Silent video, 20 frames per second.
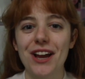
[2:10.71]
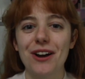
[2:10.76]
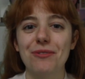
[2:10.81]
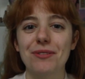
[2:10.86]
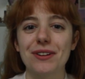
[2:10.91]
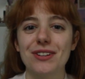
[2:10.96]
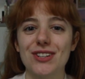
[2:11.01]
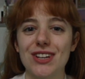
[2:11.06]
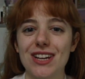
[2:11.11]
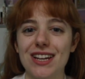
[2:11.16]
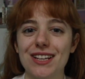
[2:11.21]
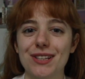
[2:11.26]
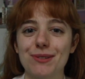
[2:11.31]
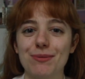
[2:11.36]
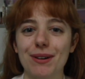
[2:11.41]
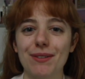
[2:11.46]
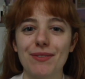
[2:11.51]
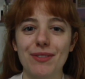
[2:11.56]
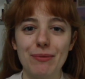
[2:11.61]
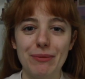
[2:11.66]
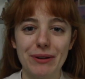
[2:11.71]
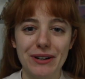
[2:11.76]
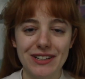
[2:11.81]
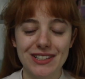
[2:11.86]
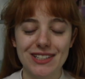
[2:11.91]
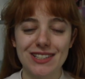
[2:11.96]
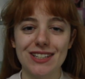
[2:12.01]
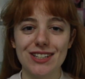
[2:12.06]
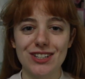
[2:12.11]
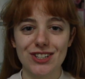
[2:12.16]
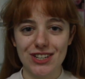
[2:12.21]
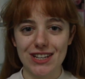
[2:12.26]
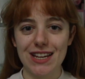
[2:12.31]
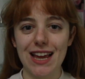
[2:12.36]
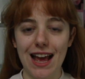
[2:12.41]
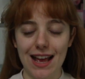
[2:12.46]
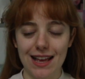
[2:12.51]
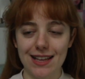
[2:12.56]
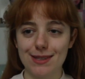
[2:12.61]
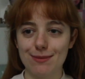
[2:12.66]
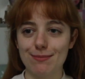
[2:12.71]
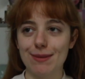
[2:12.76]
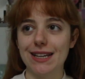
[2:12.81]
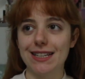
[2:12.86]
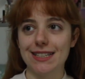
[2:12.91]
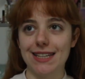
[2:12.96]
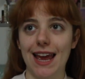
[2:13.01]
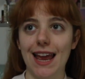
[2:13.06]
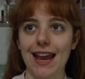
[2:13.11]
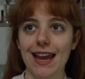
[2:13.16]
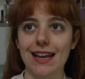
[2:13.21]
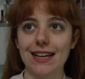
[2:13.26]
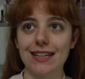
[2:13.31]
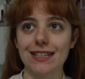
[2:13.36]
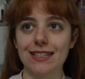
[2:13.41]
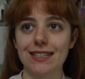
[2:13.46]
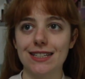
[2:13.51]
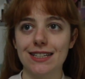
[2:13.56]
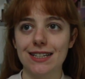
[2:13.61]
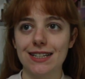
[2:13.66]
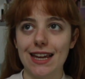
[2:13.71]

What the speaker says: which is one of the books she has maintained